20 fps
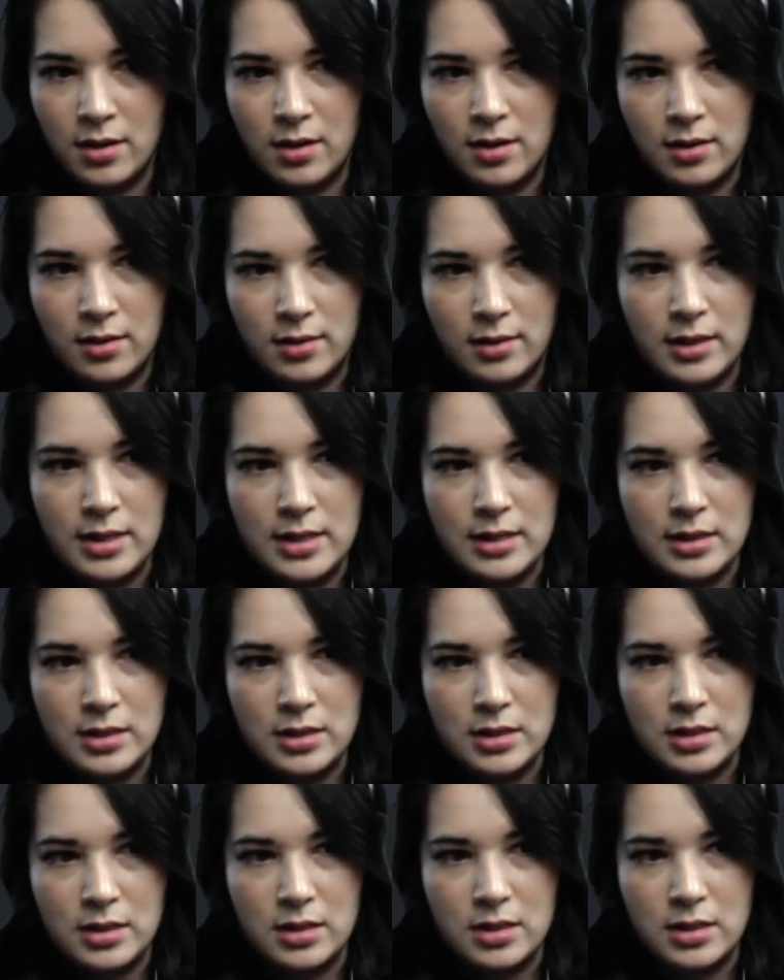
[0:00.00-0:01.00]

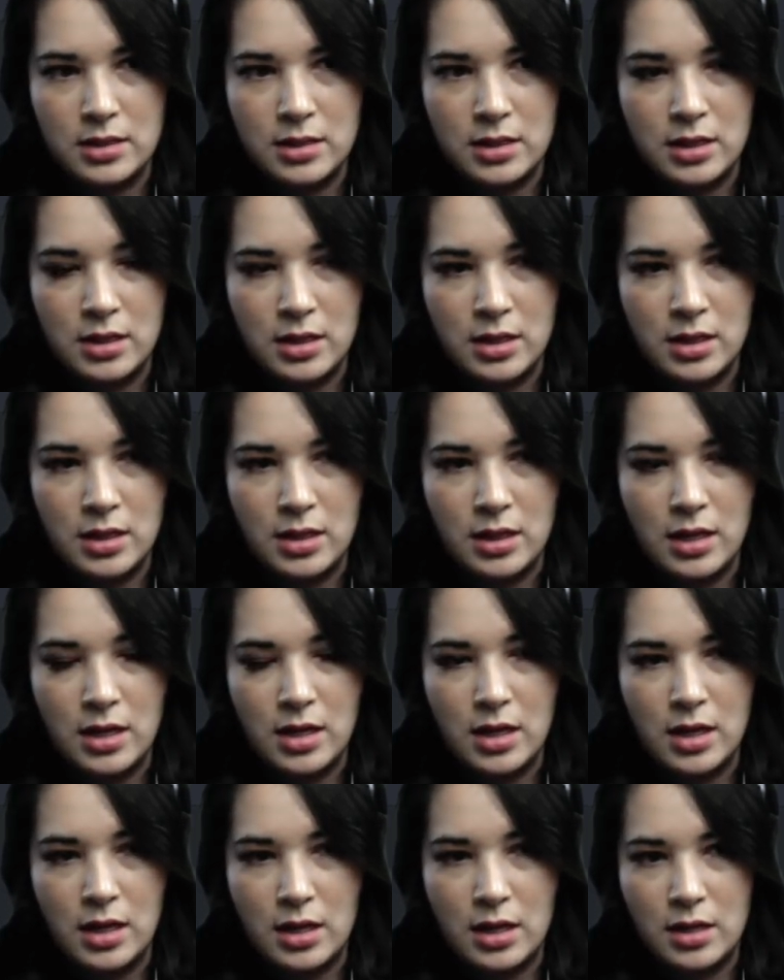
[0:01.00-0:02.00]
list
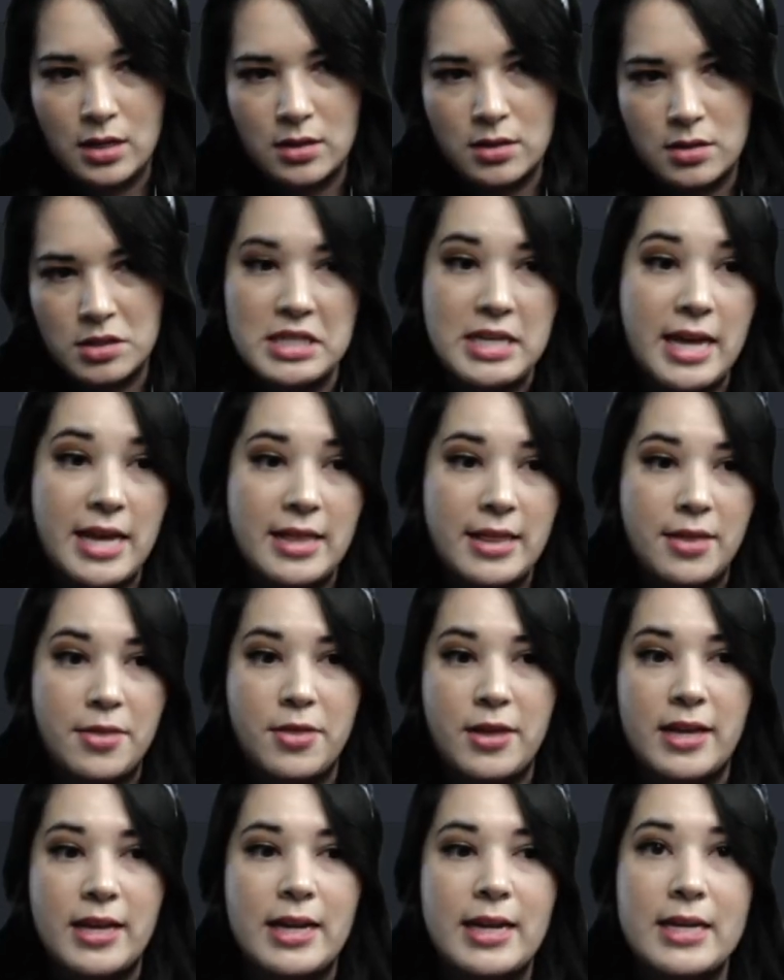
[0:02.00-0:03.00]
and say the
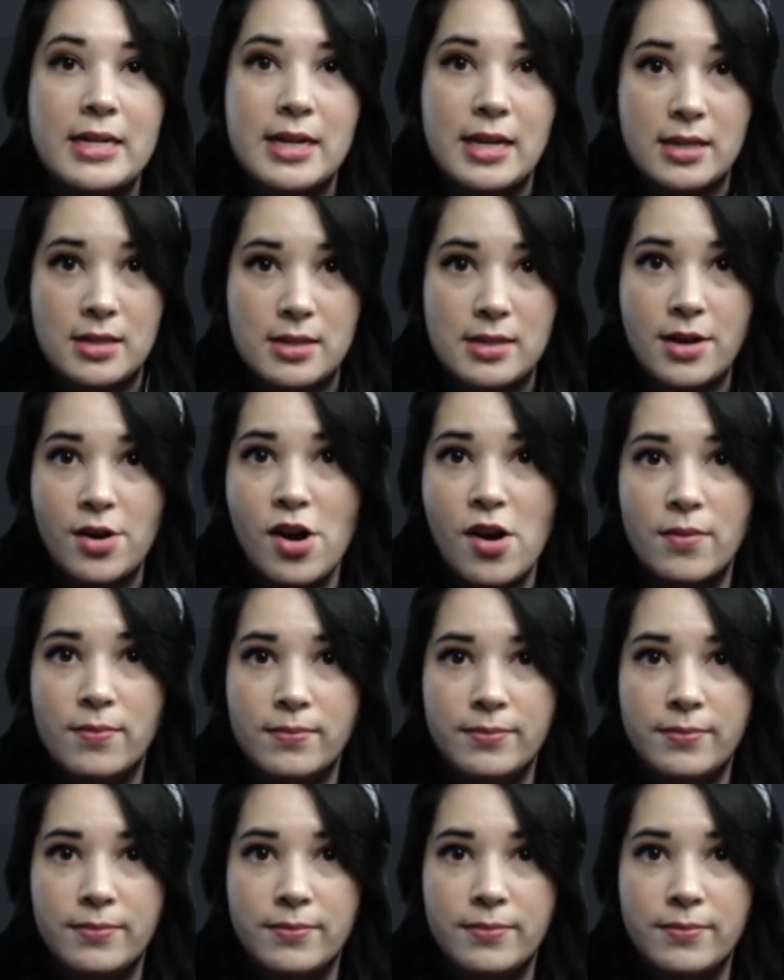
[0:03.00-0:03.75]
thing at index 0.